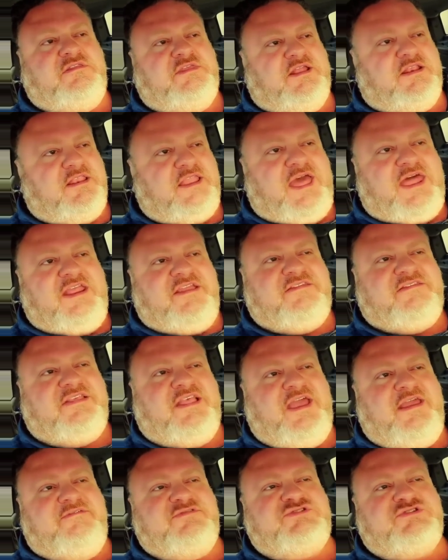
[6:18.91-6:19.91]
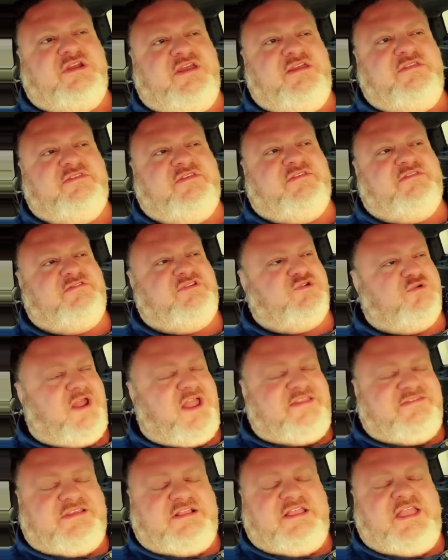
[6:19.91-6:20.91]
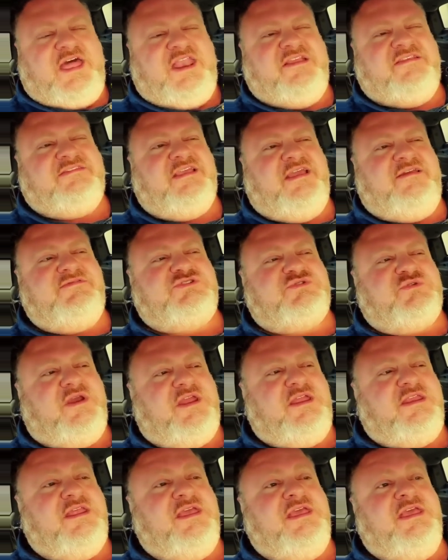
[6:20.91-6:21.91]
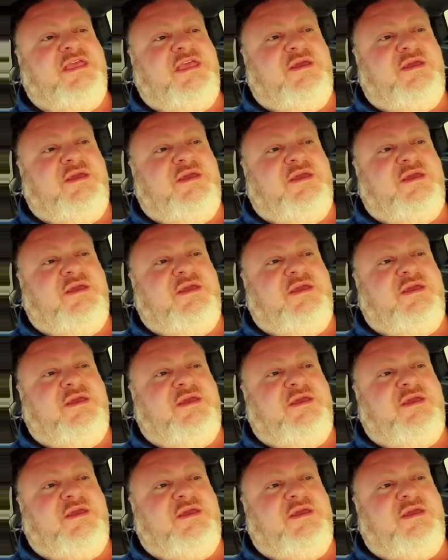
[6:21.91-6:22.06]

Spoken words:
the Atlantic slave trade, the transatlantic slave trade.